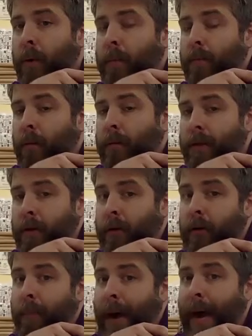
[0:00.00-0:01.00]
we put
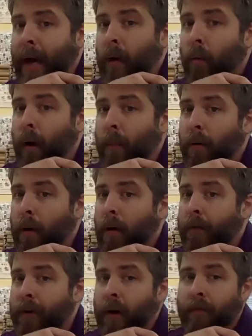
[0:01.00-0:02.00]
material back. What
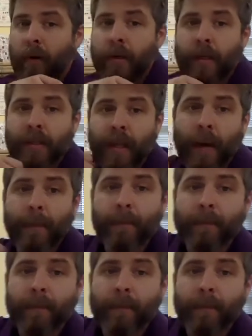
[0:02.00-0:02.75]
part of your nephron does that?